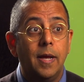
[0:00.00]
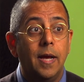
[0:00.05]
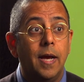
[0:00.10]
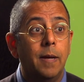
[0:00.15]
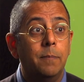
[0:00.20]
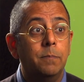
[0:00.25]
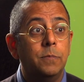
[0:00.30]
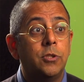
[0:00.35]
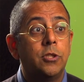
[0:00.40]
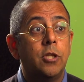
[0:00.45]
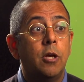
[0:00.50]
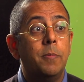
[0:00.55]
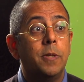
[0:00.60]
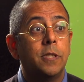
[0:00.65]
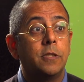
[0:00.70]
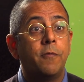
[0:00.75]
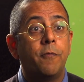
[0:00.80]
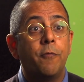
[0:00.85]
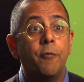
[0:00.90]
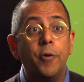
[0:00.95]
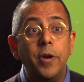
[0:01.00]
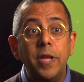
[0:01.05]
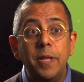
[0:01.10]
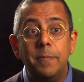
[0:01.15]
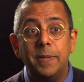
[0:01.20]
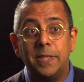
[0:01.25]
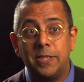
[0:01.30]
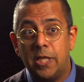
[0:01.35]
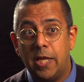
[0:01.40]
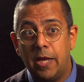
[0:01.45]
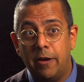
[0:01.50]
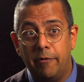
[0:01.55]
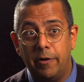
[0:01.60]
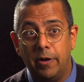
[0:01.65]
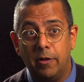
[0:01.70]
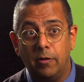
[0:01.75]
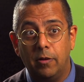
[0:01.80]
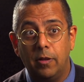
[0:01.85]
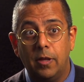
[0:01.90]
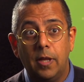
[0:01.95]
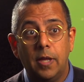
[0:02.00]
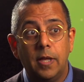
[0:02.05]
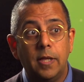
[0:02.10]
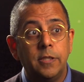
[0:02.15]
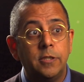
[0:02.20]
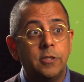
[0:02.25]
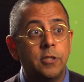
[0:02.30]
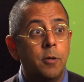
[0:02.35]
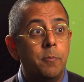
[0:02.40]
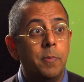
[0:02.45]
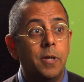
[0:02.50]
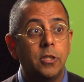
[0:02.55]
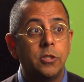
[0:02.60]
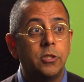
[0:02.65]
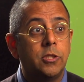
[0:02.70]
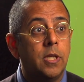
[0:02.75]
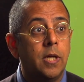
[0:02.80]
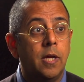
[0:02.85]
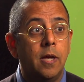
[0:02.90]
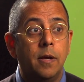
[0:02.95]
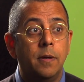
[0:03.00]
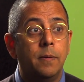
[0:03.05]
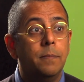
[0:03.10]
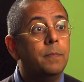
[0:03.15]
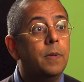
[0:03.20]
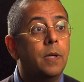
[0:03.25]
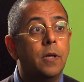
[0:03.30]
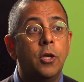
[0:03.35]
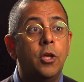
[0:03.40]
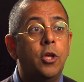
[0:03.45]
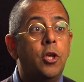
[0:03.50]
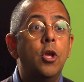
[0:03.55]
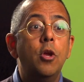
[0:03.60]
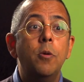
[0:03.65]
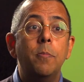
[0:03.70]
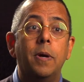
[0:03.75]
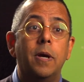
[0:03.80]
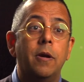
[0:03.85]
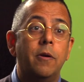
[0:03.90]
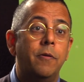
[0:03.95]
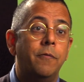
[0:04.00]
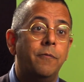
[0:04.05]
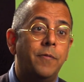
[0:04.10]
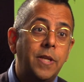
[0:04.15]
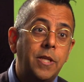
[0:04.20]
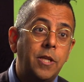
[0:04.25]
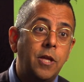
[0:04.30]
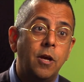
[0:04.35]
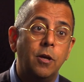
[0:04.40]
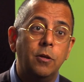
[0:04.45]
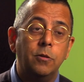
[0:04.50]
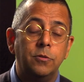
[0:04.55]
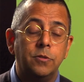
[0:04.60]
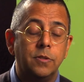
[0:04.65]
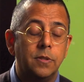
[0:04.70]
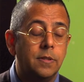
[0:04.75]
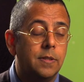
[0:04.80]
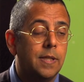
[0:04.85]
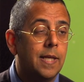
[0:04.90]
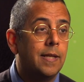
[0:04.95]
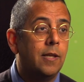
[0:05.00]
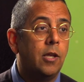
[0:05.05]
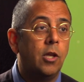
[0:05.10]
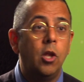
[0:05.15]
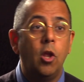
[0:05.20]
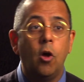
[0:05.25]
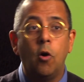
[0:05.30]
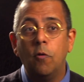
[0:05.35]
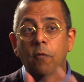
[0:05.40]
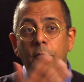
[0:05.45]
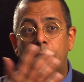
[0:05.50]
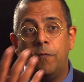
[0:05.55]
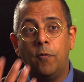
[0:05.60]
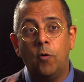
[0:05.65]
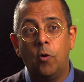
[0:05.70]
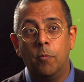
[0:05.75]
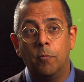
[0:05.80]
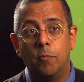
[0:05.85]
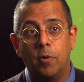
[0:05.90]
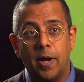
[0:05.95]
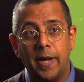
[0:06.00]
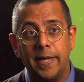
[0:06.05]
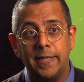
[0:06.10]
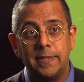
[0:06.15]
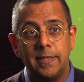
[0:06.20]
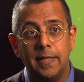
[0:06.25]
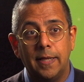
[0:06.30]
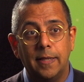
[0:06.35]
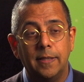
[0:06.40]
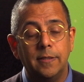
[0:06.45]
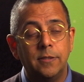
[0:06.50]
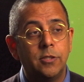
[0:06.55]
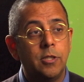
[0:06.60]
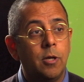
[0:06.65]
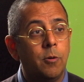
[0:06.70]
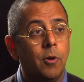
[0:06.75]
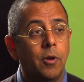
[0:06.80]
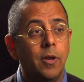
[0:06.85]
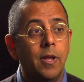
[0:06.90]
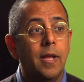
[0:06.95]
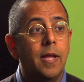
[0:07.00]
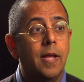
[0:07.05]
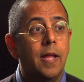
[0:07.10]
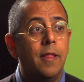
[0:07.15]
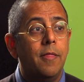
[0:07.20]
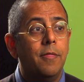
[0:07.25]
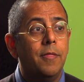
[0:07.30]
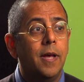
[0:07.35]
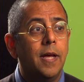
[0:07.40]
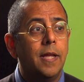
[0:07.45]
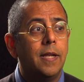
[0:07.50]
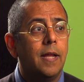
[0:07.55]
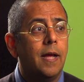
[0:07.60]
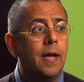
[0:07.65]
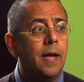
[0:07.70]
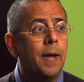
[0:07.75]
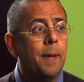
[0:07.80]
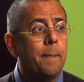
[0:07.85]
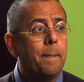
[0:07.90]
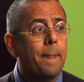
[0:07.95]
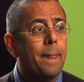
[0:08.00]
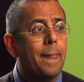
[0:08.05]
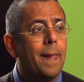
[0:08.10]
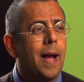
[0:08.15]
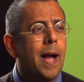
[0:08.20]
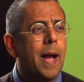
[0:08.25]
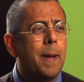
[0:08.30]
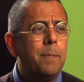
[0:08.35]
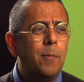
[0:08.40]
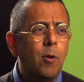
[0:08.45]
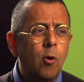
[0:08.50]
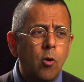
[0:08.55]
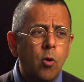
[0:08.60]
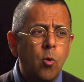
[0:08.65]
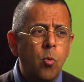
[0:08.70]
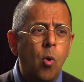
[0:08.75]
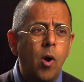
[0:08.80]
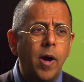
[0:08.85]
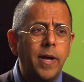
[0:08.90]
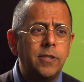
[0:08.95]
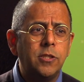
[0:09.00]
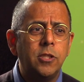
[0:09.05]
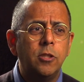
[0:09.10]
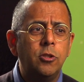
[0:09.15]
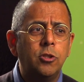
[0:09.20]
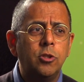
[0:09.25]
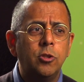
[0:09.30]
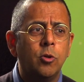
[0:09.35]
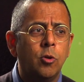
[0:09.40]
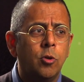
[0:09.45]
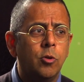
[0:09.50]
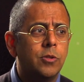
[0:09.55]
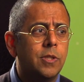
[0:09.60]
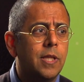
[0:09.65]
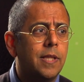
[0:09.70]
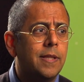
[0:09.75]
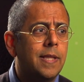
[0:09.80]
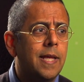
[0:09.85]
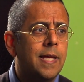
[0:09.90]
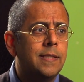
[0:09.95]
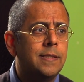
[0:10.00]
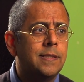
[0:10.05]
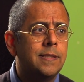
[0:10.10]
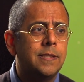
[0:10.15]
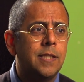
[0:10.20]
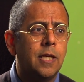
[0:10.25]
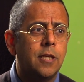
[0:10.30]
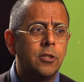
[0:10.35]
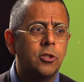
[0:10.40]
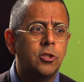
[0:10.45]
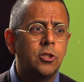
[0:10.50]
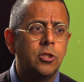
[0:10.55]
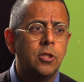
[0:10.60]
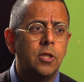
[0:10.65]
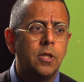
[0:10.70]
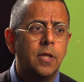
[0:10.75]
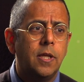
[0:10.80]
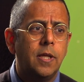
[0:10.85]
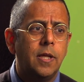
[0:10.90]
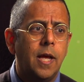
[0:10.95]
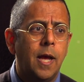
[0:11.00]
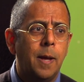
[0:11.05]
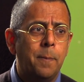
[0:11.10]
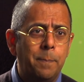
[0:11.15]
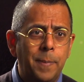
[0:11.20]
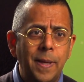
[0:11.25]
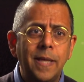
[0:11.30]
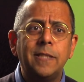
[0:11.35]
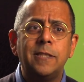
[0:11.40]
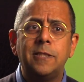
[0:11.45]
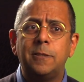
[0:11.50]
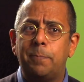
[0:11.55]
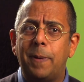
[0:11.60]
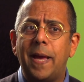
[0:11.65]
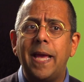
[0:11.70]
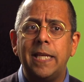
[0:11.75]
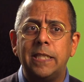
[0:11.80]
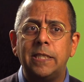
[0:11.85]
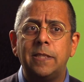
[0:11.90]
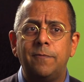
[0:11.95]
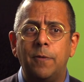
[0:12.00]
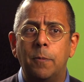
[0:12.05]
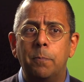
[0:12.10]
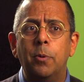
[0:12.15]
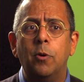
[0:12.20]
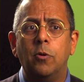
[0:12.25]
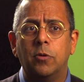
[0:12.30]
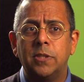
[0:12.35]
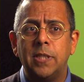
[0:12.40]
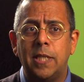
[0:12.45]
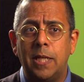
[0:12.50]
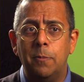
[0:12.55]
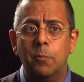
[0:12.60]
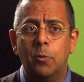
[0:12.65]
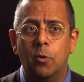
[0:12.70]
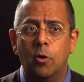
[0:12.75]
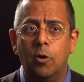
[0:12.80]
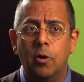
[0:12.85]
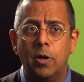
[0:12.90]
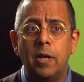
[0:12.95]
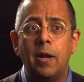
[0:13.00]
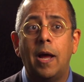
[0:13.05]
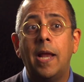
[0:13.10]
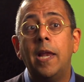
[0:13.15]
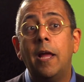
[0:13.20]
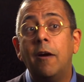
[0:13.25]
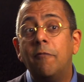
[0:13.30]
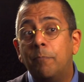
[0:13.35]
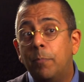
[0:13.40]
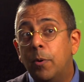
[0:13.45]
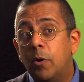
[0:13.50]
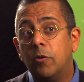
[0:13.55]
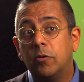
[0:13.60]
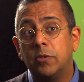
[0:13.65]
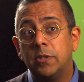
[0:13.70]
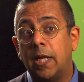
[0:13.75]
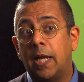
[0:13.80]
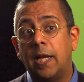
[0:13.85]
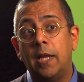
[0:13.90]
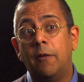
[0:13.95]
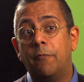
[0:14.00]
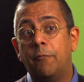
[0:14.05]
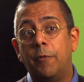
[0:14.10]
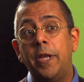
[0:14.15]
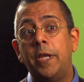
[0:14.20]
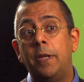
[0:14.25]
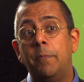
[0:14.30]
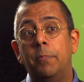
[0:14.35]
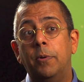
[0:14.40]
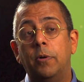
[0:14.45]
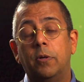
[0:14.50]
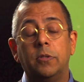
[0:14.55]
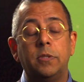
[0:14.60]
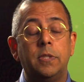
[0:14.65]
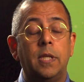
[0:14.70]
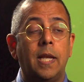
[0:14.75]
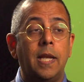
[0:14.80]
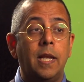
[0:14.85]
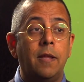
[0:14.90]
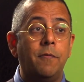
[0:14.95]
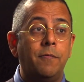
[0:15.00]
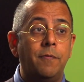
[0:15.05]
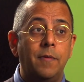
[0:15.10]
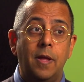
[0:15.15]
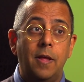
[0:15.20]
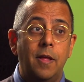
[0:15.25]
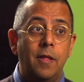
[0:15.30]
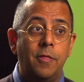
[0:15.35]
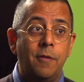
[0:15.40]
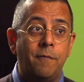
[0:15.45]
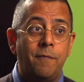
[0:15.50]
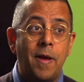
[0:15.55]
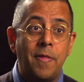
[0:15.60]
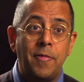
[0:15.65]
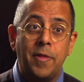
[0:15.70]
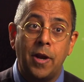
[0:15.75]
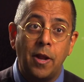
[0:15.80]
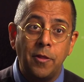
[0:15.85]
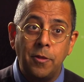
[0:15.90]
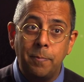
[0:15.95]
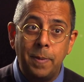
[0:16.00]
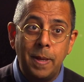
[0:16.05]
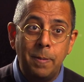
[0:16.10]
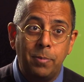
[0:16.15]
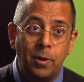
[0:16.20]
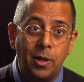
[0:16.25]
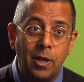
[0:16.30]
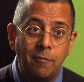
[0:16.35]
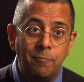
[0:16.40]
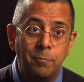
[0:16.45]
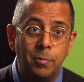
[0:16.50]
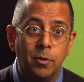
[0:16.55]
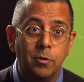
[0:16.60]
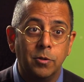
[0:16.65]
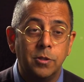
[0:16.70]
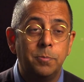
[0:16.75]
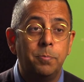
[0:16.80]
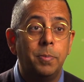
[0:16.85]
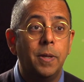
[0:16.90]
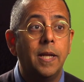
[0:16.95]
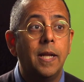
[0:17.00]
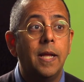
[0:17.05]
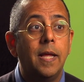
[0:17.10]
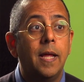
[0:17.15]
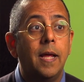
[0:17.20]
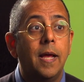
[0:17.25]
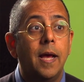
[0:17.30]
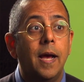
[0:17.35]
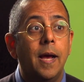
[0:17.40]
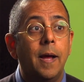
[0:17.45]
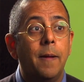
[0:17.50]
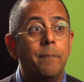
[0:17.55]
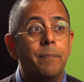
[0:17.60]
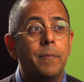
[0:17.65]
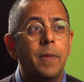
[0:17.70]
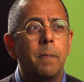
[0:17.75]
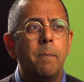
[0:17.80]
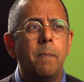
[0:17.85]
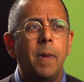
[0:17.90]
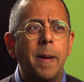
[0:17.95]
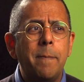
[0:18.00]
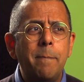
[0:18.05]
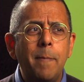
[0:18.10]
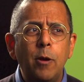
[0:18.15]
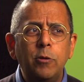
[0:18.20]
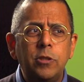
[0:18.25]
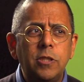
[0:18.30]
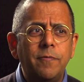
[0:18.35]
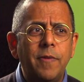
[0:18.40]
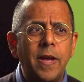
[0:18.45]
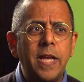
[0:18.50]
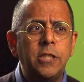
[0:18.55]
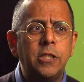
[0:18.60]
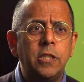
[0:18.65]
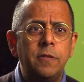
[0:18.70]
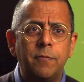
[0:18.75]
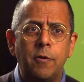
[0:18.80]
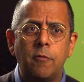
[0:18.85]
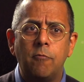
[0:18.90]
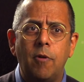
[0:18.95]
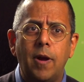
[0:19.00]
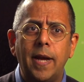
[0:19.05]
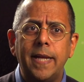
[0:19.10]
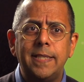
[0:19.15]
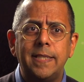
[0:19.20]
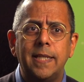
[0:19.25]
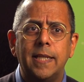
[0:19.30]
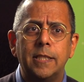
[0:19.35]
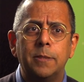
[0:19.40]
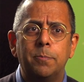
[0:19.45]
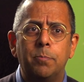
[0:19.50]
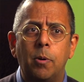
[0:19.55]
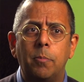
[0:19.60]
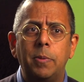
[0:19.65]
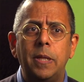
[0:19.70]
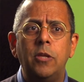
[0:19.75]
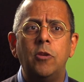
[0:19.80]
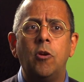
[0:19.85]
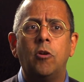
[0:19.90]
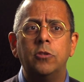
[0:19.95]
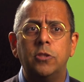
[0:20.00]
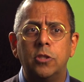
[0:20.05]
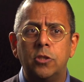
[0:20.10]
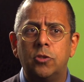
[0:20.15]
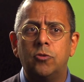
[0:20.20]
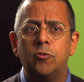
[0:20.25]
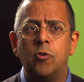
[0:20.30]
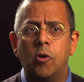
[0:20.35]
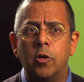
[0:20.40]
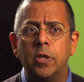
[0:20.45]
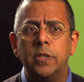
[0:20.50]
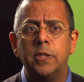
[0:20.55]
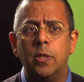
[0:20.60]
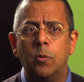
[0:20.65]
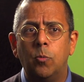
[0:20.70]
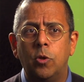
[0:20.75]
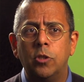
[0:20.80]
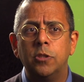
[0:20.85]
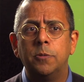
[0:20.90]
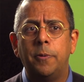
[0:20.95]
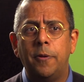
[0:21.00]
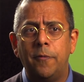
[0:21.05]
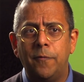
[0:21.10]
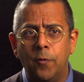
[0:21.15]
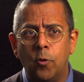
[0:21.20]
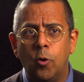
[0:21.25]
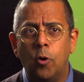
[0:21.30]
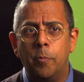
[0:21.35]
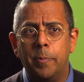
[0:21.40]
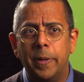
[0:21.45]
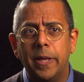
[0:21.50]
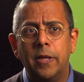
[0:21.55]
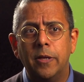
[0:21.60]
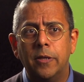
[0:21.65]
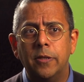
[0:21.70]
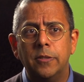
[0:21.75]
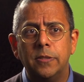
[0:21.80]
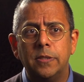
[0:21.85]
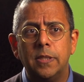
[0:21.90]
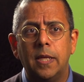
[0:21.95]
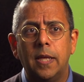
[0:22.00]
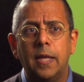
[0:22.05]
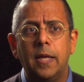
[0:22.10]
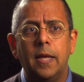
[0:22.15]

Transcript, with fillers: um, so much free material, so much uh, humor and videos and, and long form writing and so on, that um, I'm not quite so sure that there's such a big space for books anymore. You know, I love books and I love reading books and I love the fact that other people love books, but um, my motivation for writing is probably not as strong as it was before because